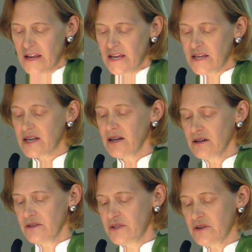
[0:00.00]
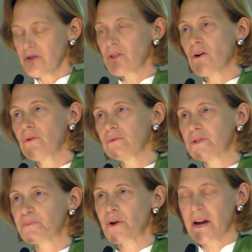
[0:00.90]
he killed
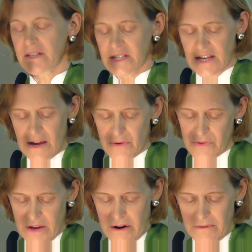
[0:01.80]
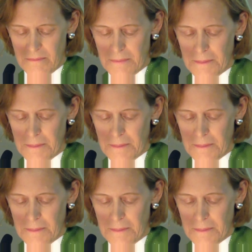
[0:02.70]
those praying together there.